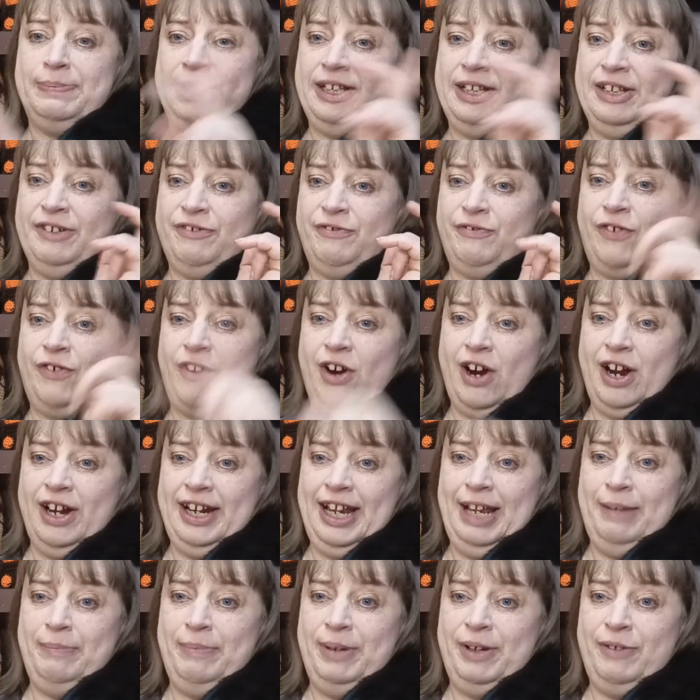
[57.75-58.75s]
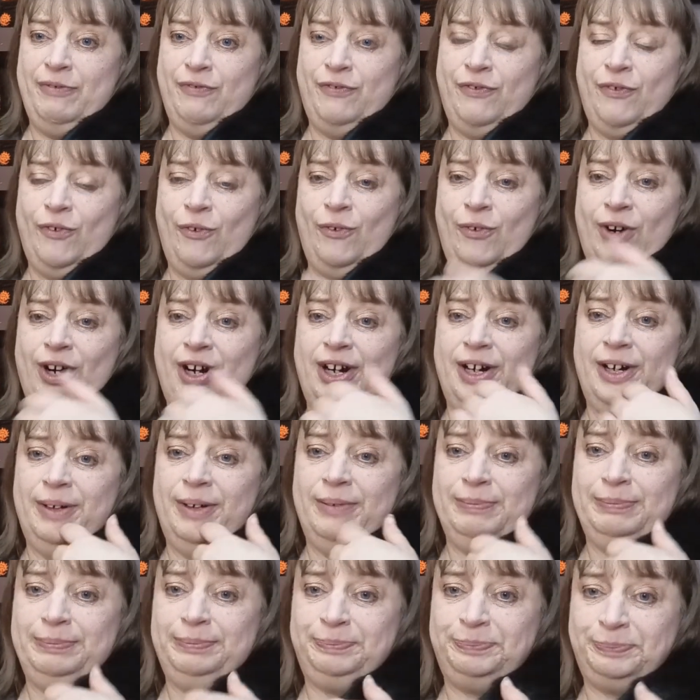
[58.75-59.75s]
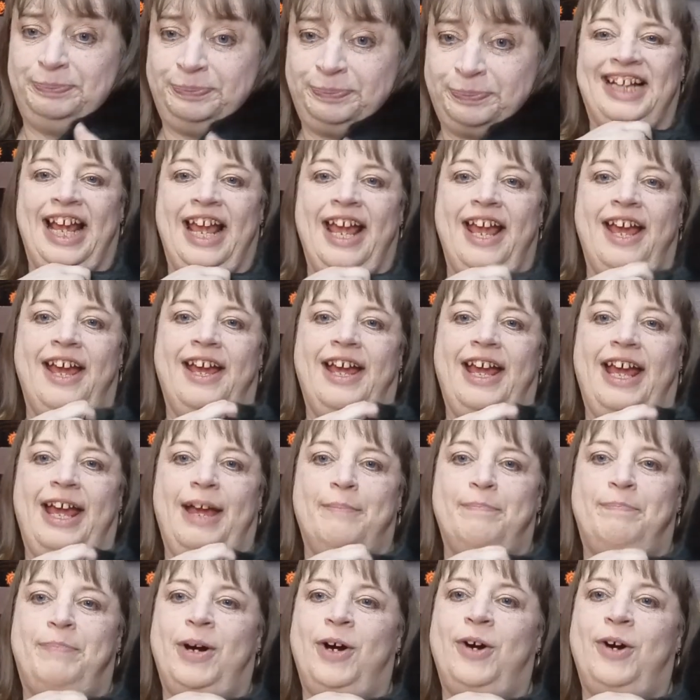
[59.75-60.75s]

but the Friday before. And